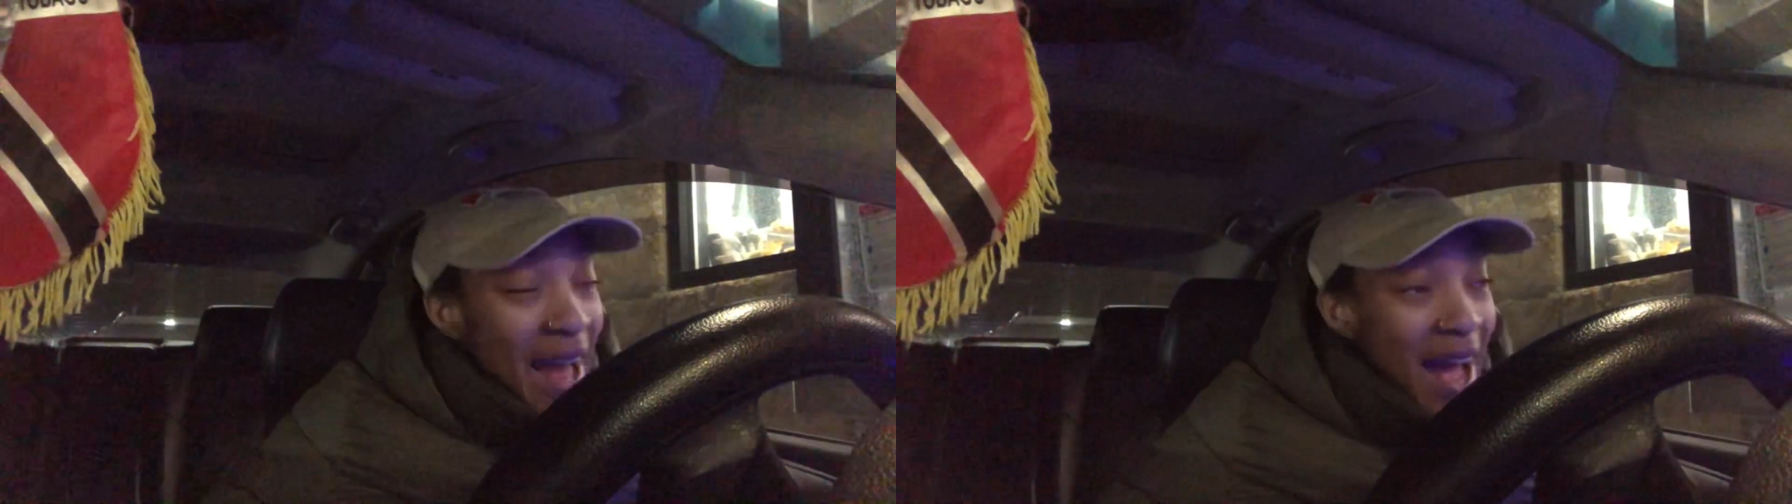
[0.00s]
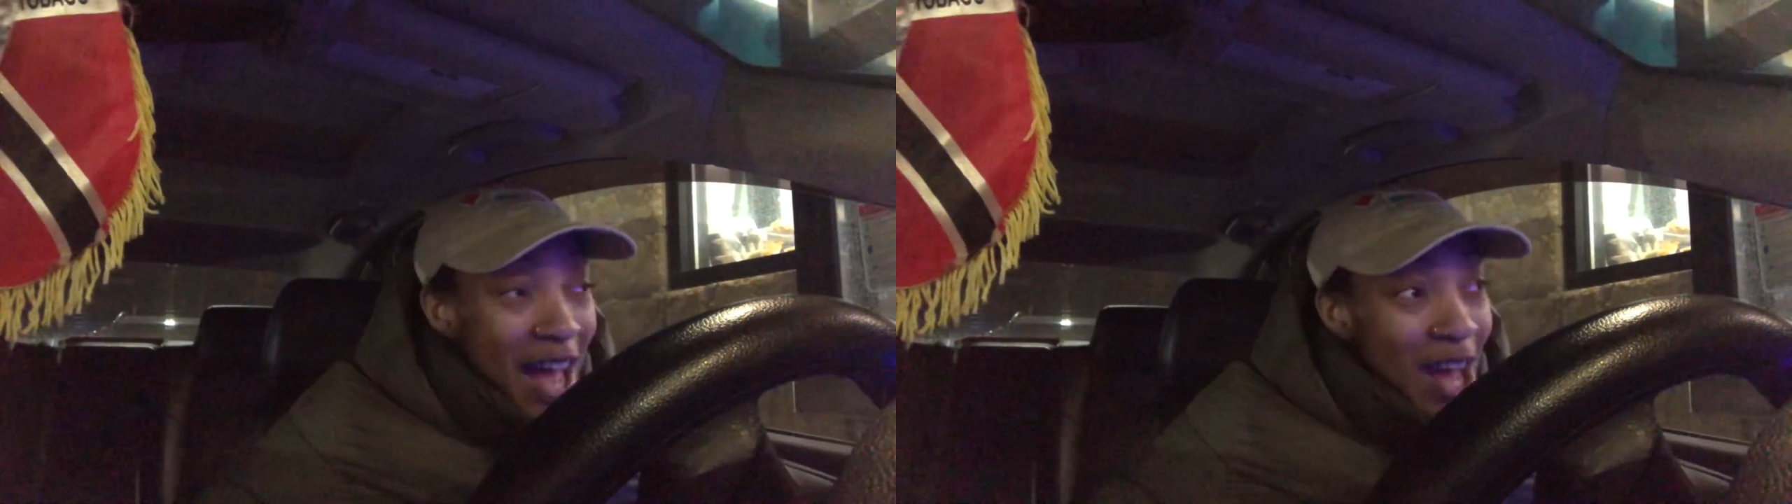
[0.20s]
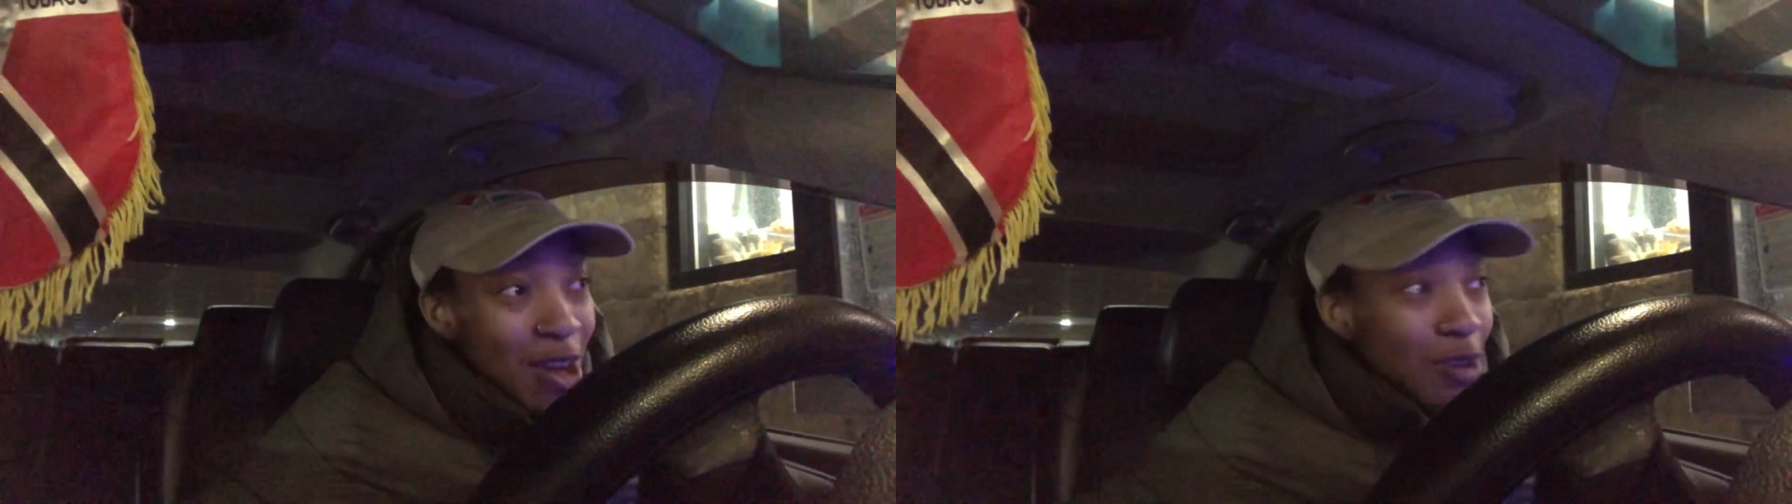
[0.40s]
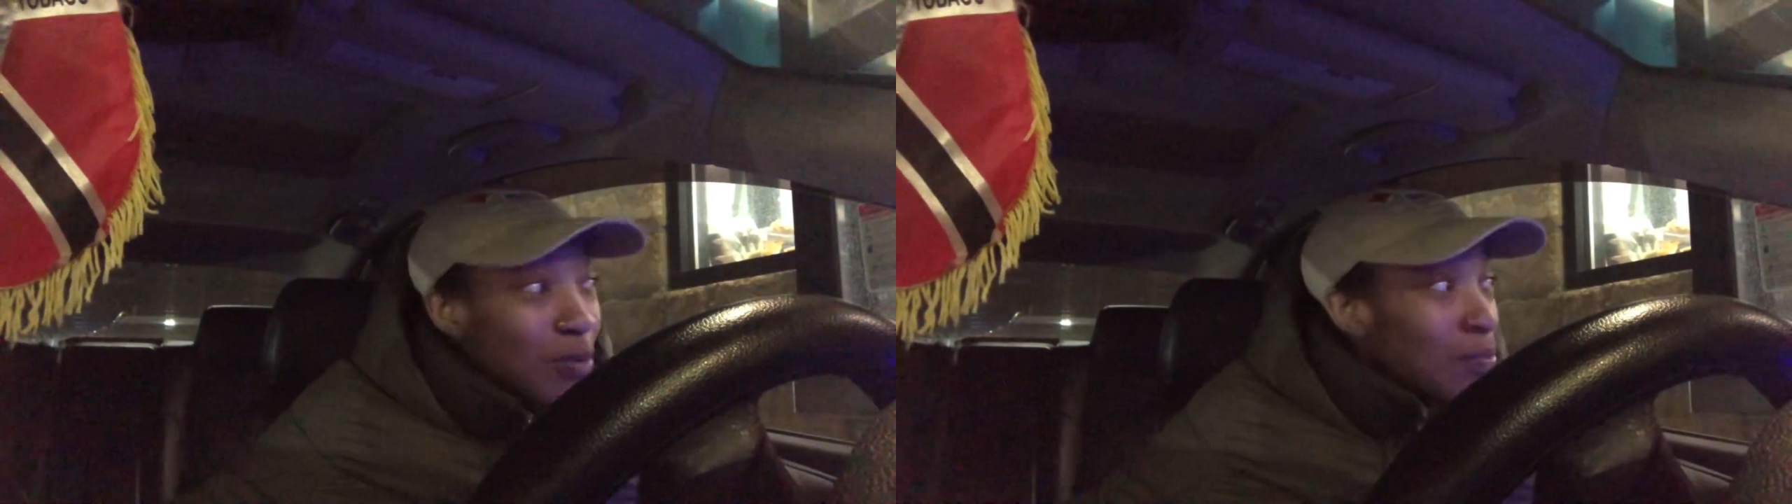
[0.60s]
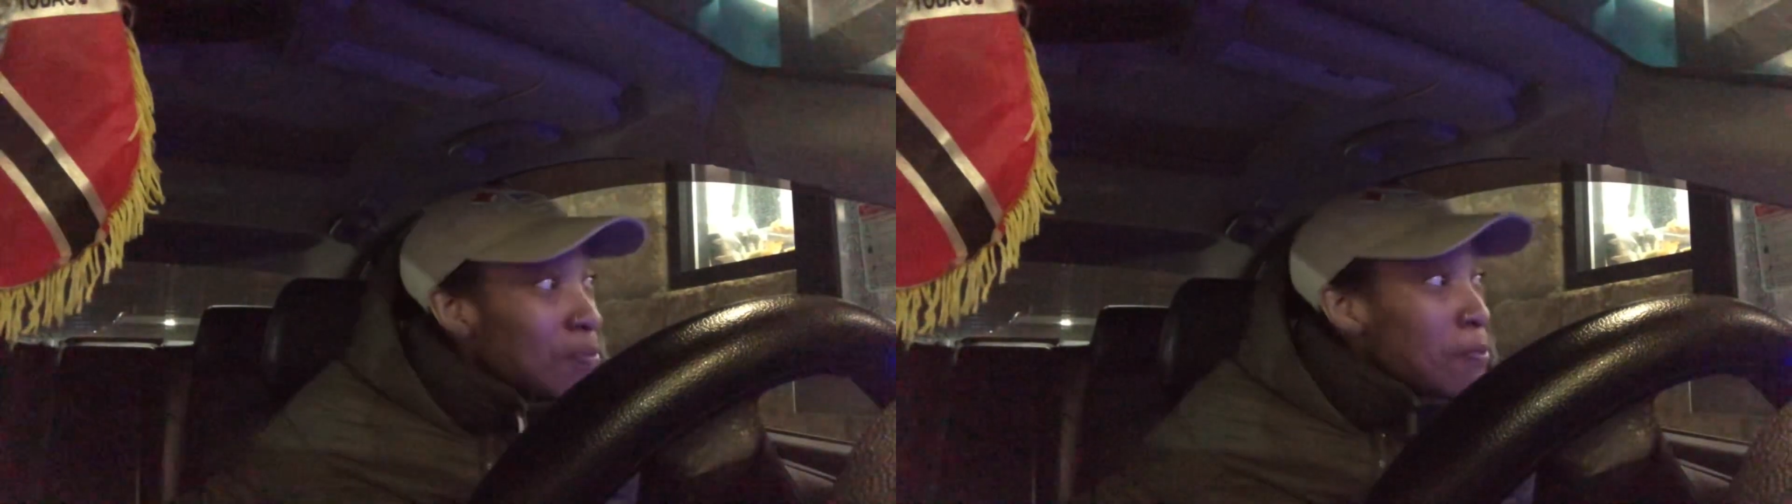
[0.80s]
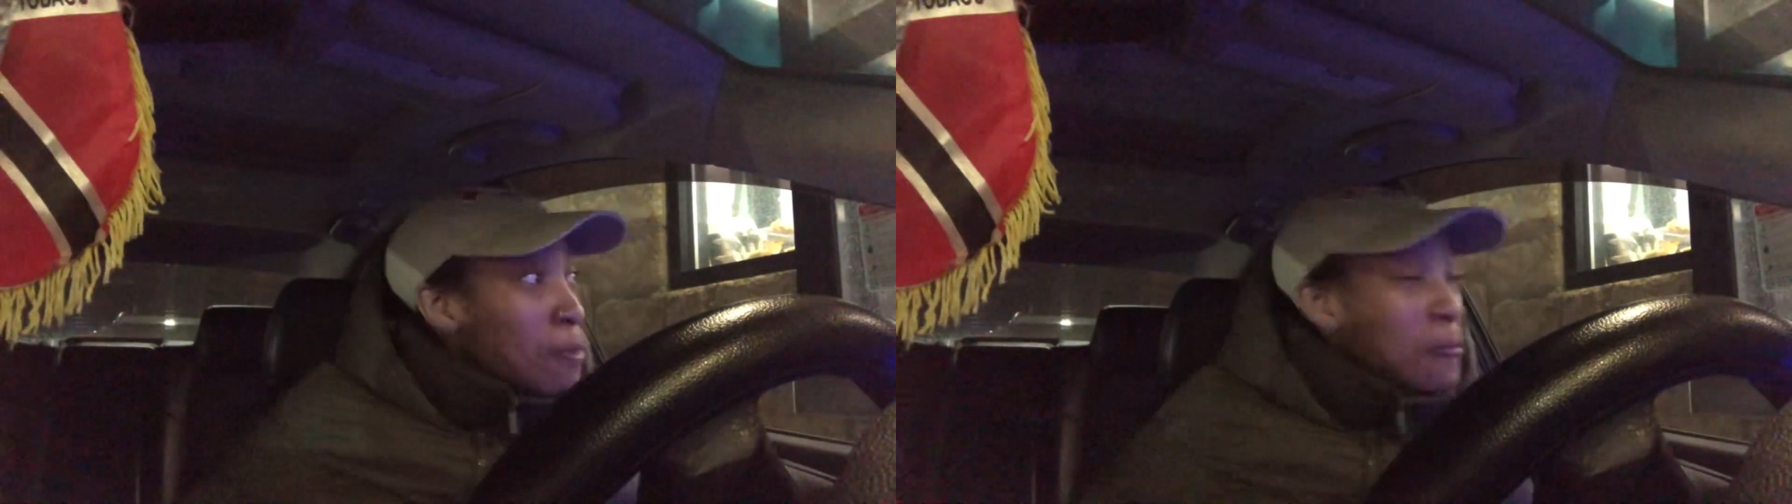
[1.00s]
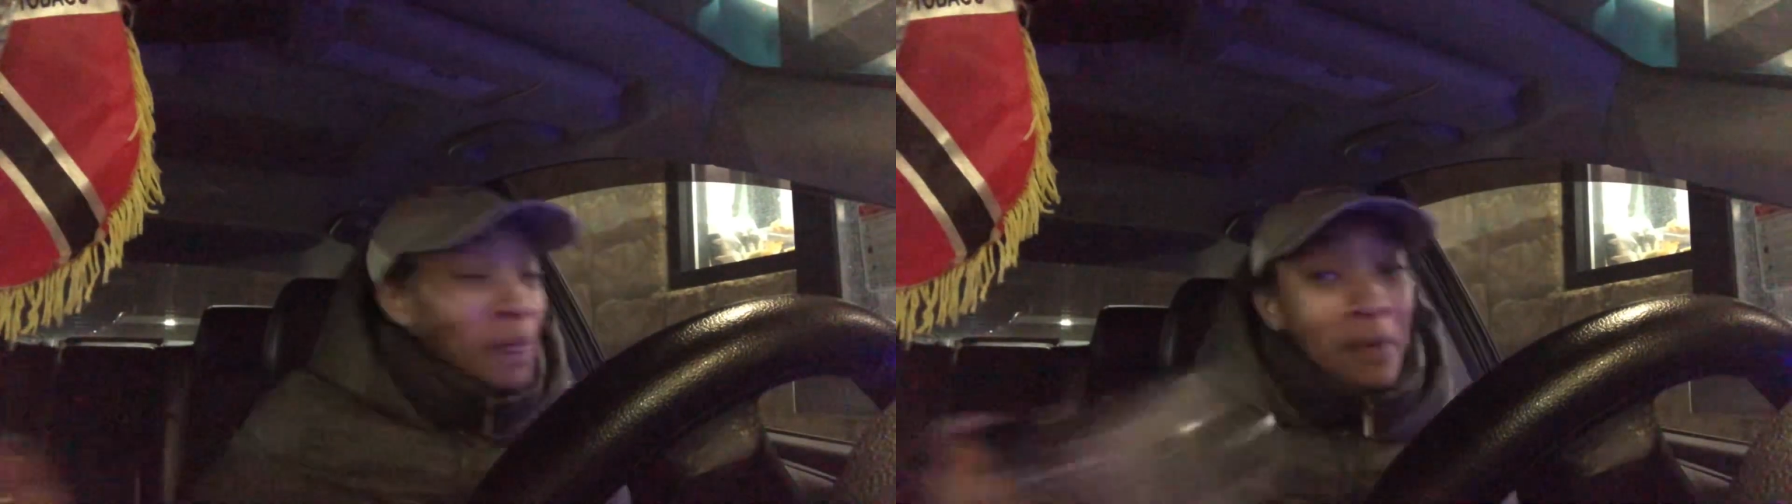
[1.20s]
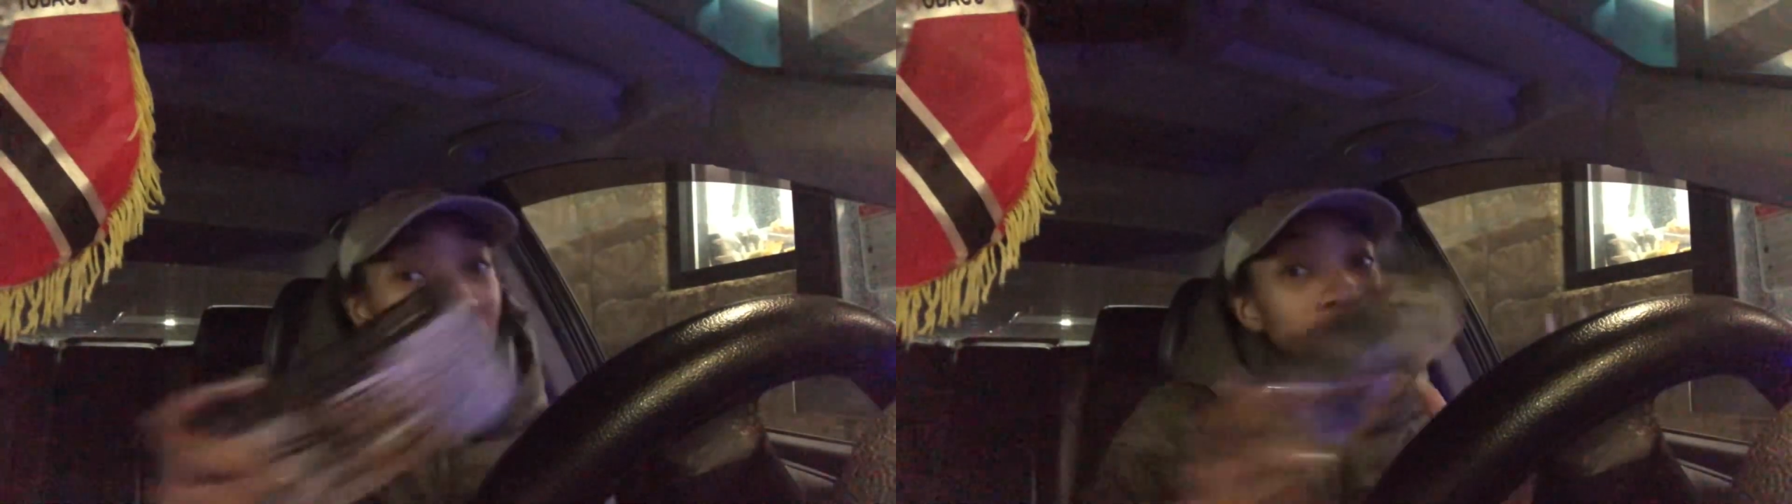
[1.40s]
out,
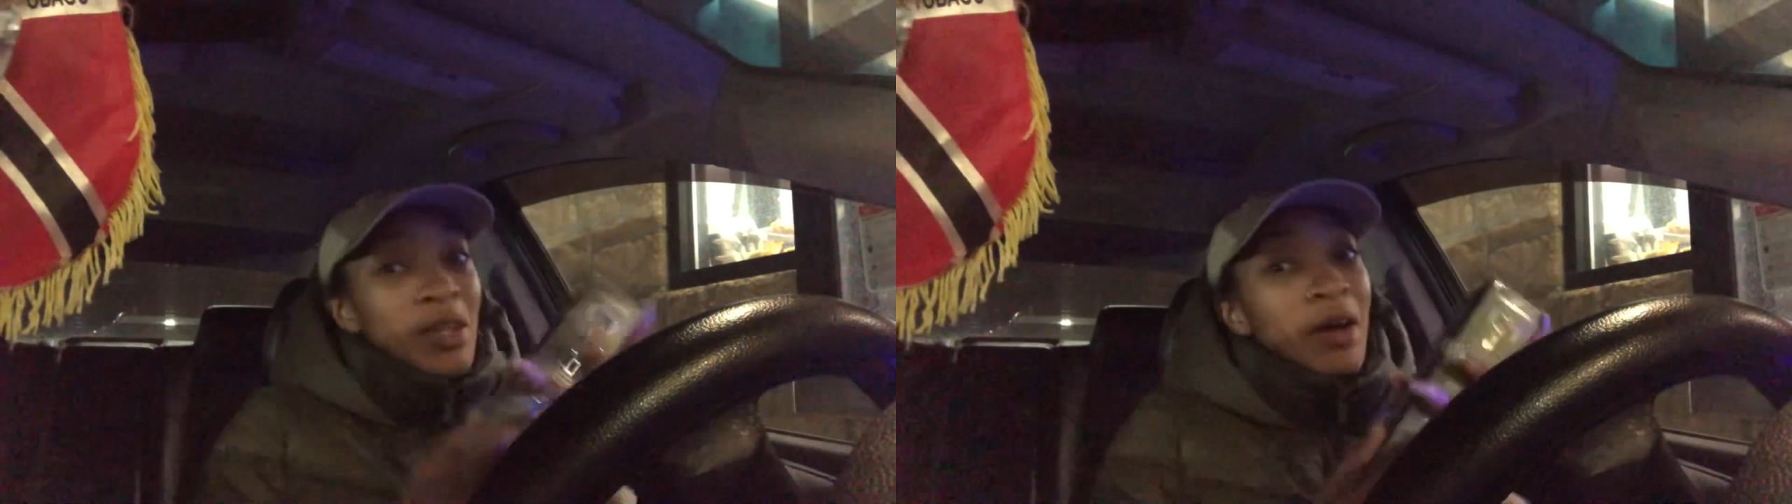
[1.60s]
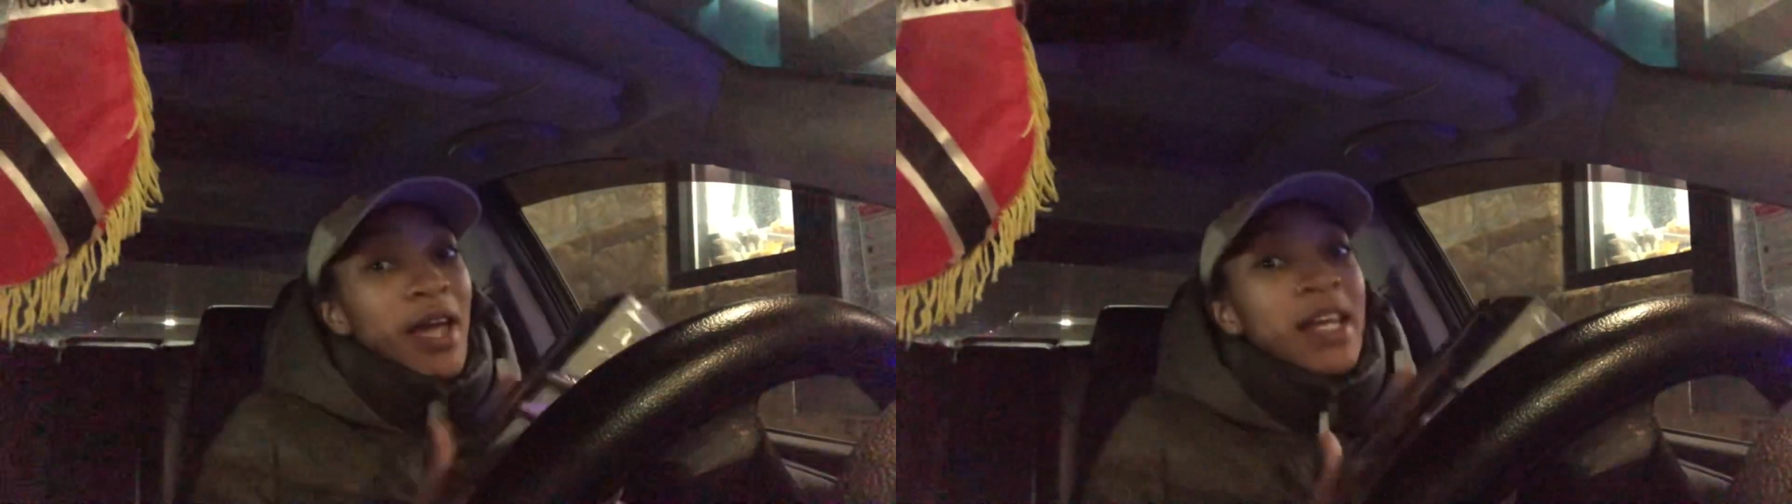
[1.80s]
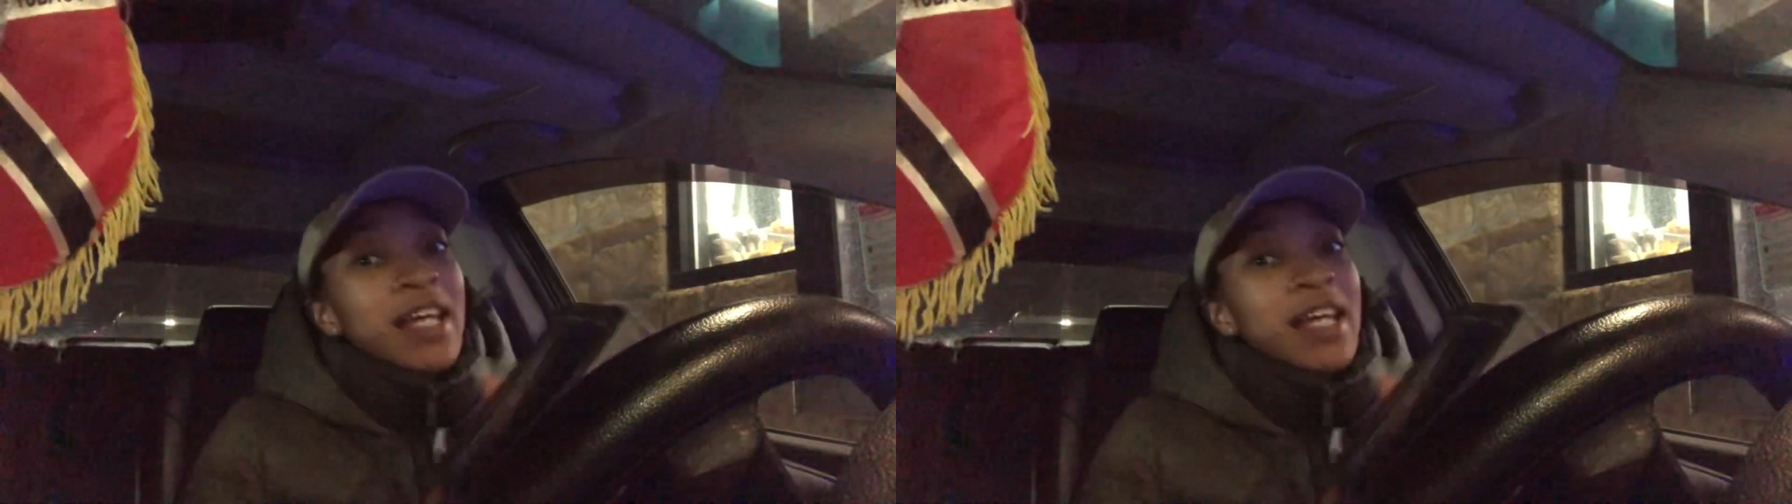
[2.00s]
And